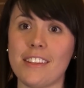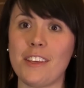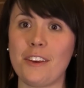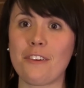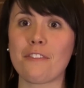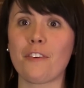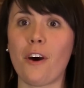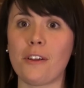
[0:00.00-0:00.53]
the
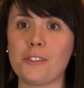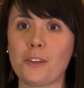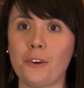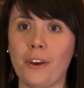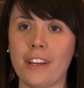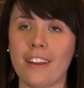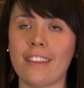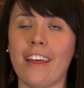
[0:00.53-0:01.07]
year of
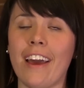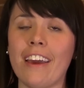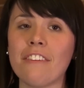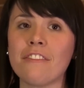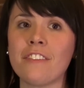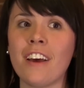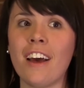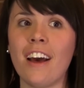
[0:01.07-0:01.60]
consecrated
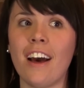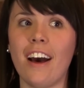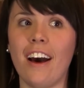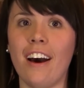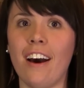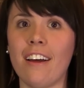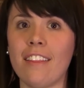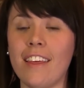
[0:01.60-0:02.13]
life,
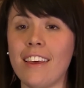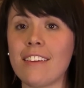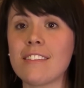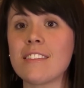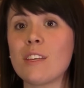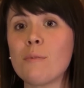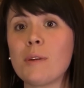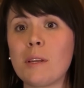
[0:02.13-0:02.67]
they
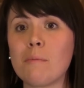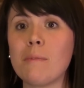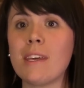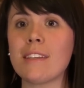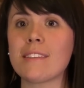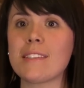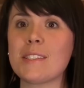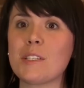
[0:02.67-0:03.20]
can see what it
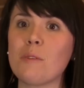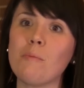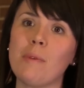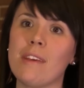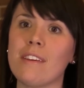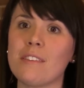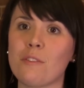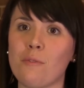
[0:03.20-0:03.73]
means to
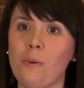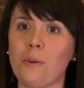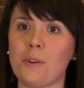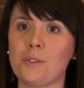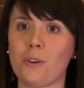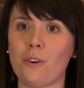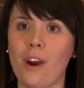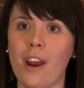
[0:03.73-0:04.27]
be devoted to